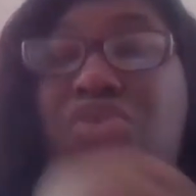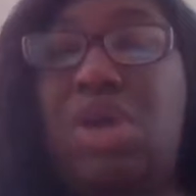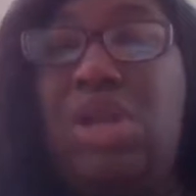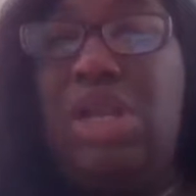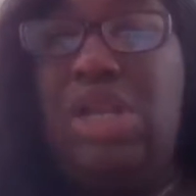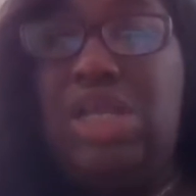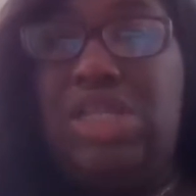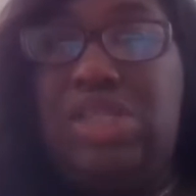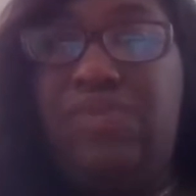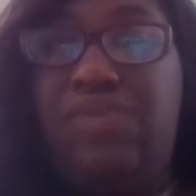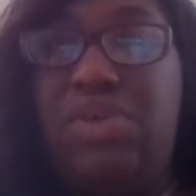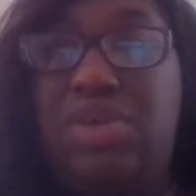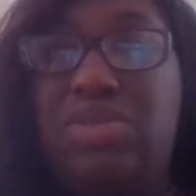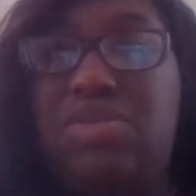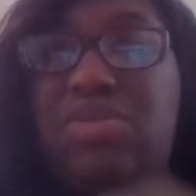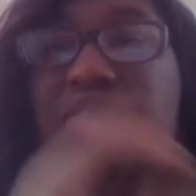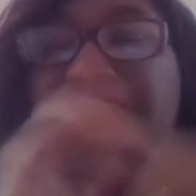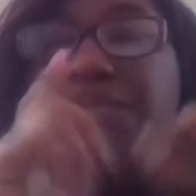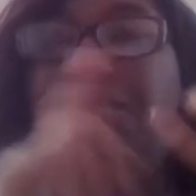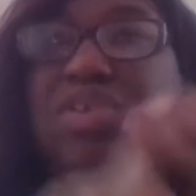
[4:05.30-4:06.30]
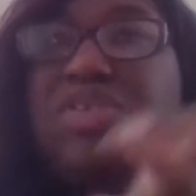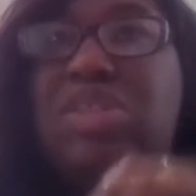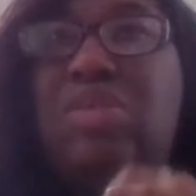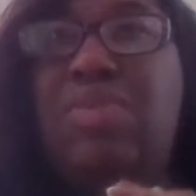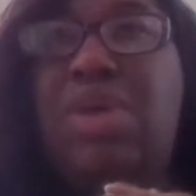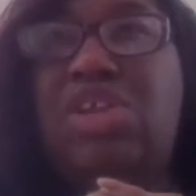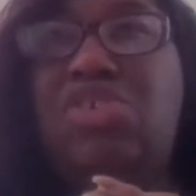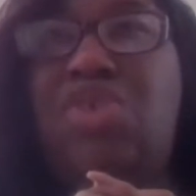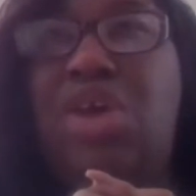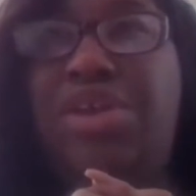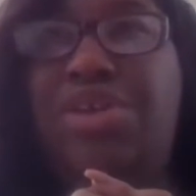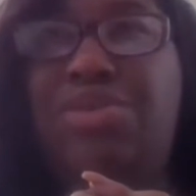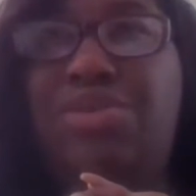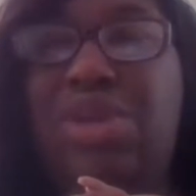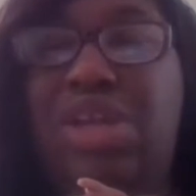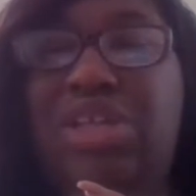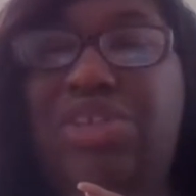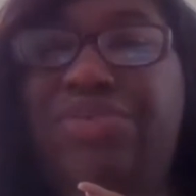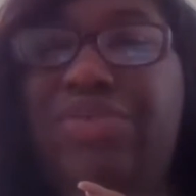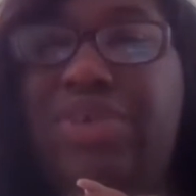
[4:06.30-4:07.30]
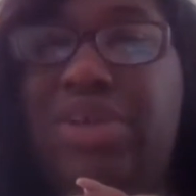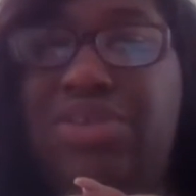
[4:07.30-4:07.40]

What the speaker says: tried a lace frontal. The first time I tried to do a lace